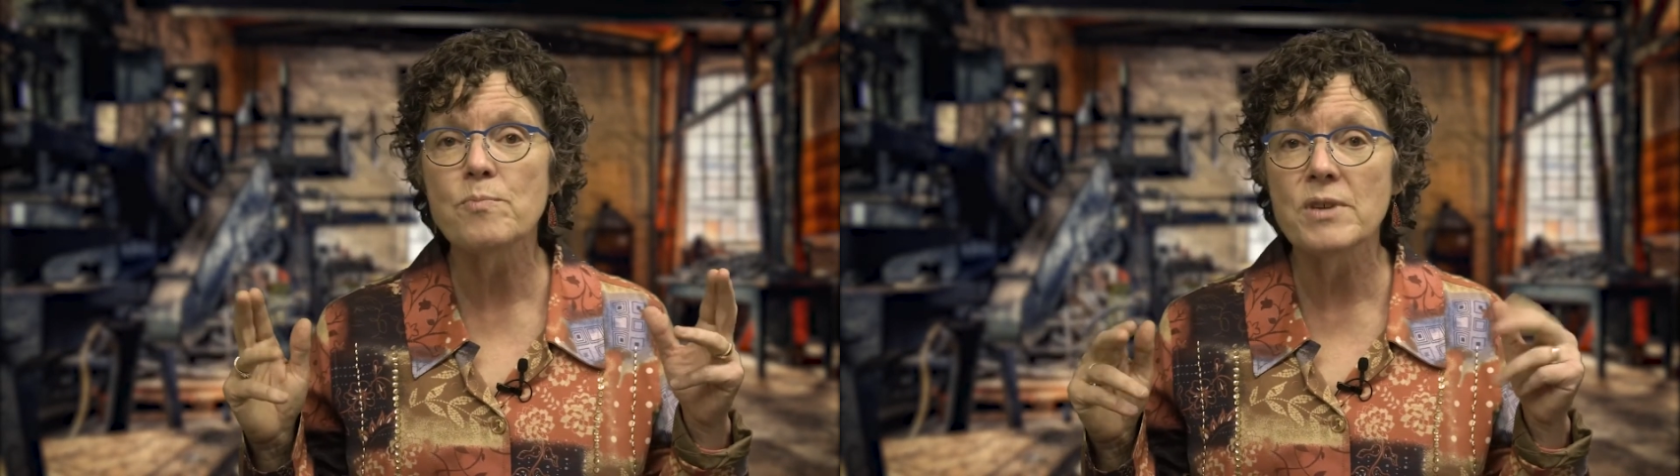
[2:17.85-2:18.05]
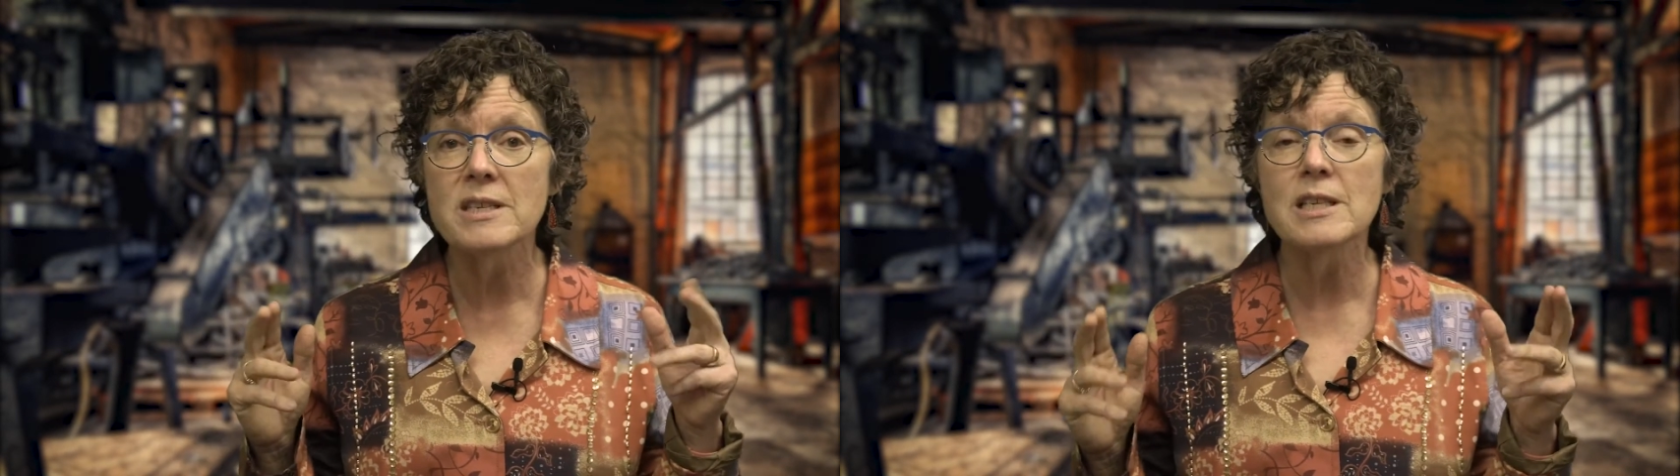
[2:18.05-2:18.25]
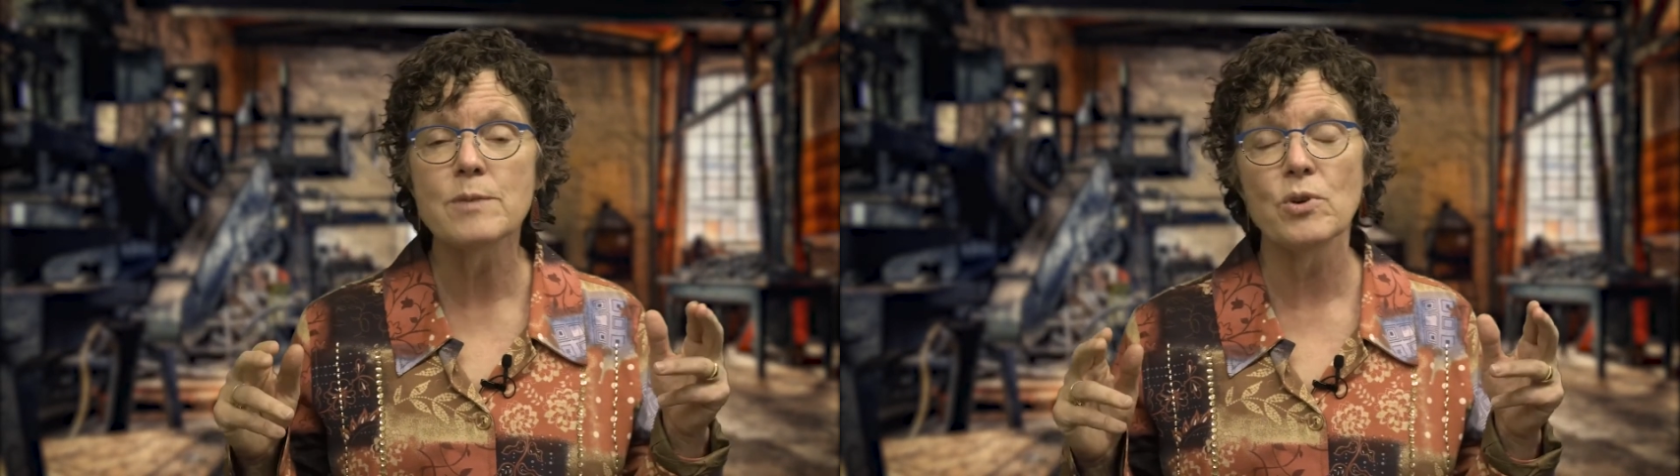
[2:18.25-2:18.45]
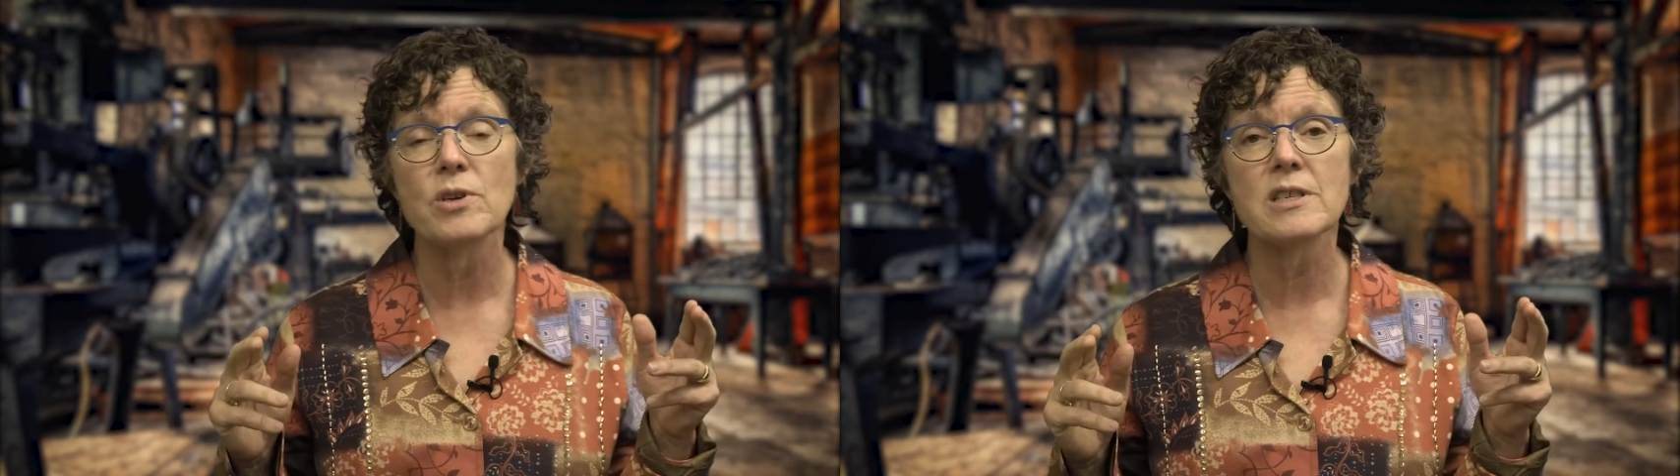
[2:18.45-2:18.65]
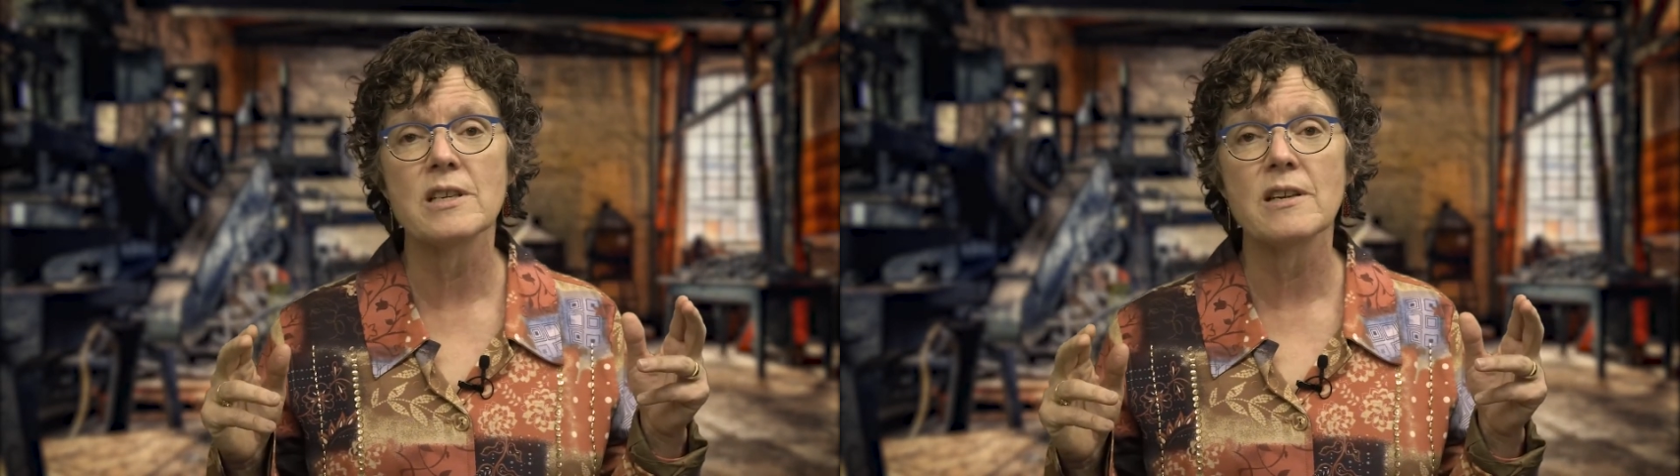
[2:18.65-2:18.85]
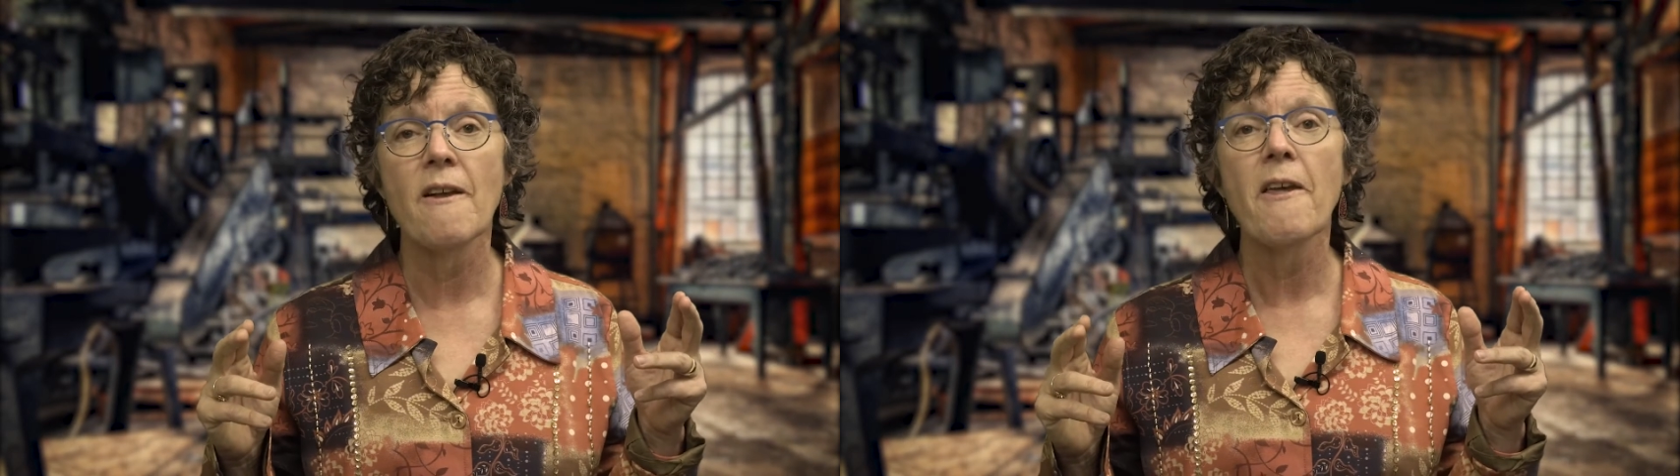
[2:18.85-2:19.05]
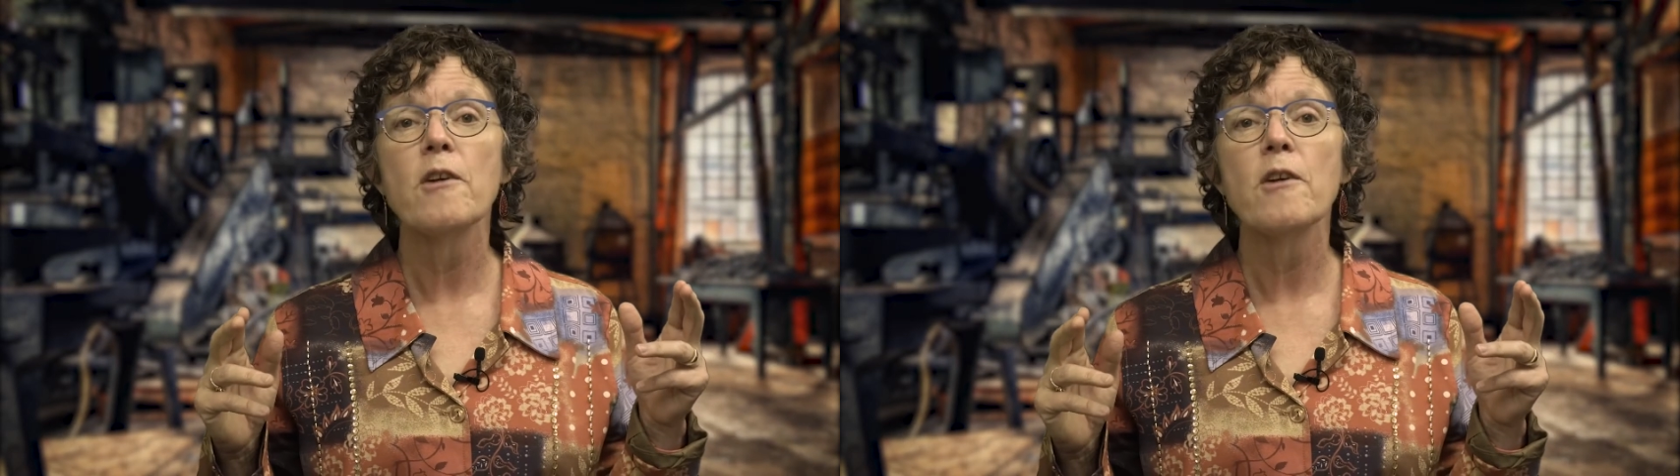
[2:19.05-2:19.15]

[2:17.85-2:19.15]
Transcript: business person